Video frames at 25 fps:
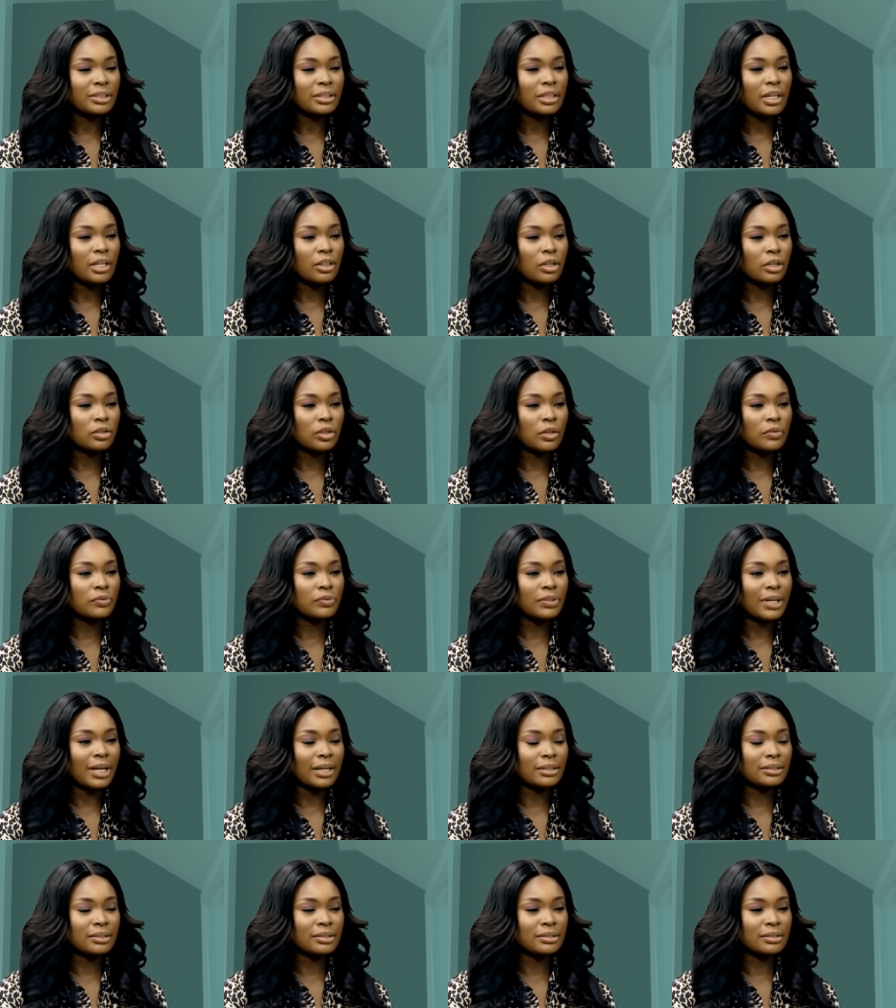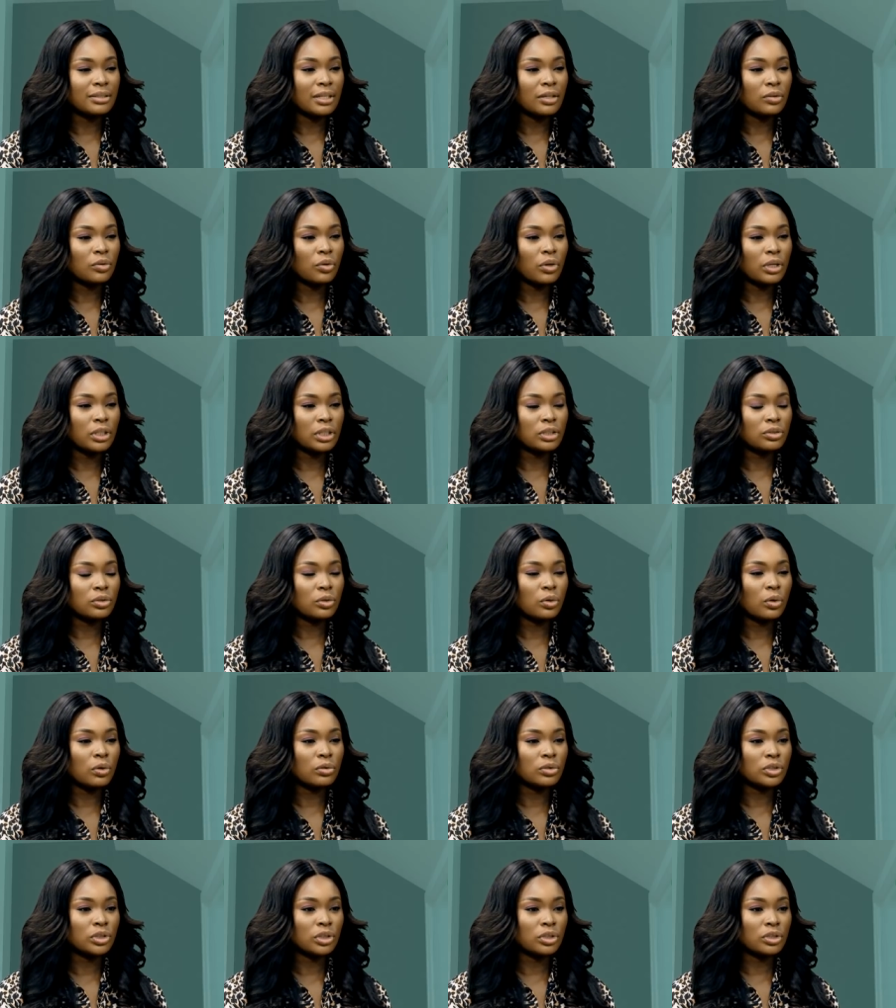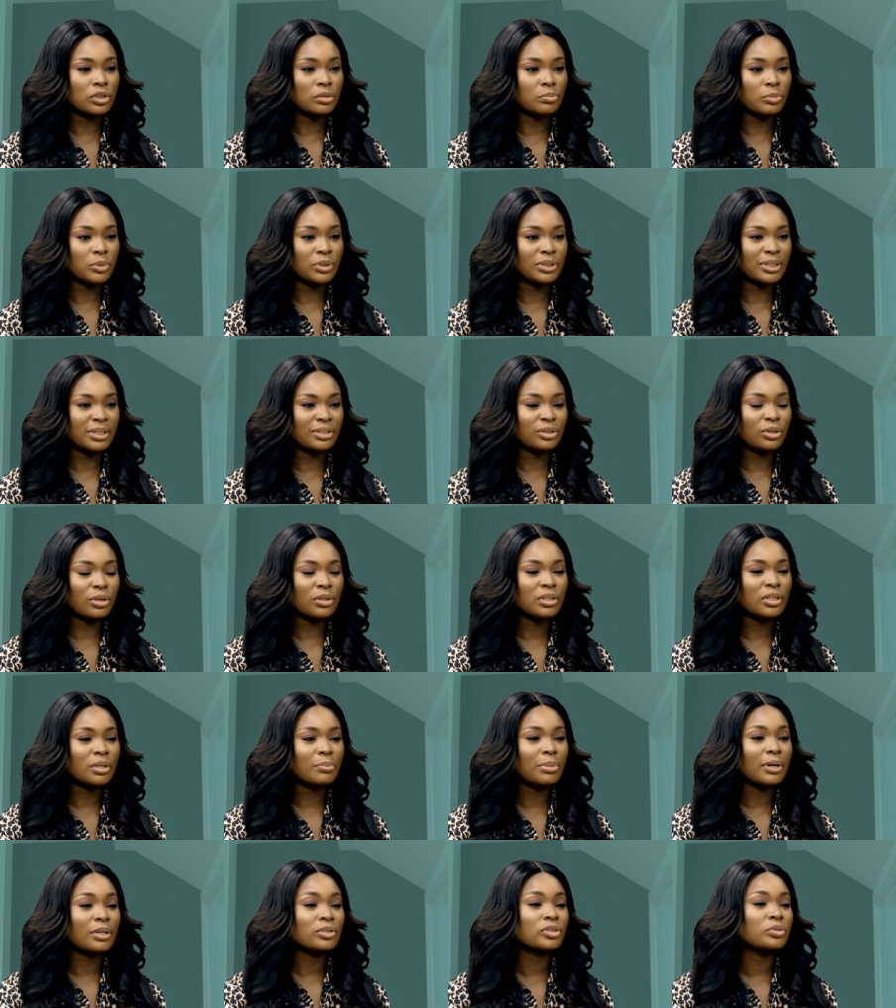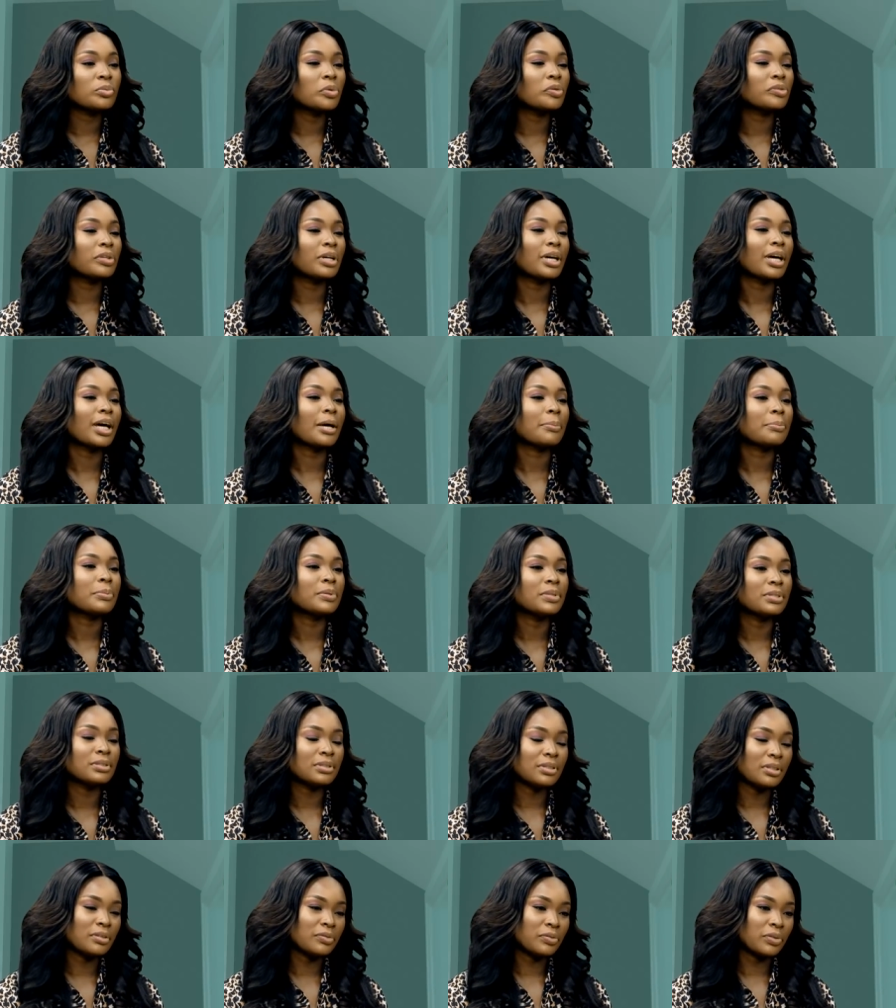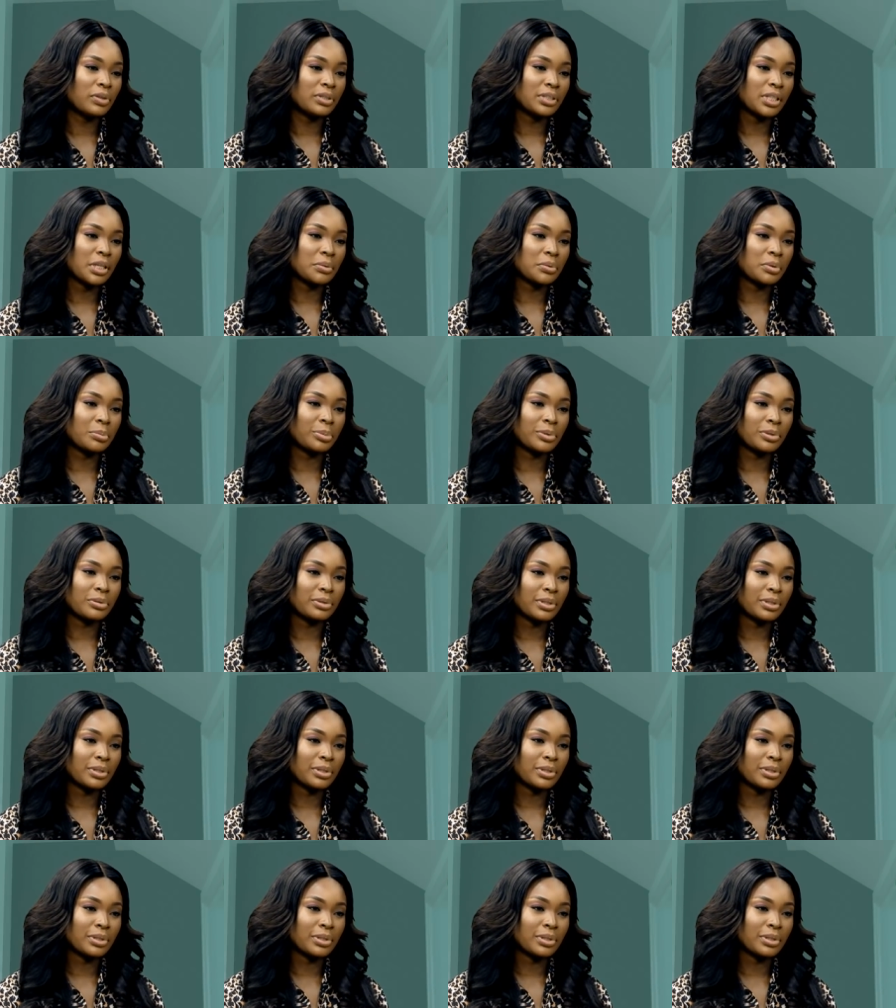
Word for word: see a lot of artists now going into conscious music, talking about some of the happenings then for inside Wibudo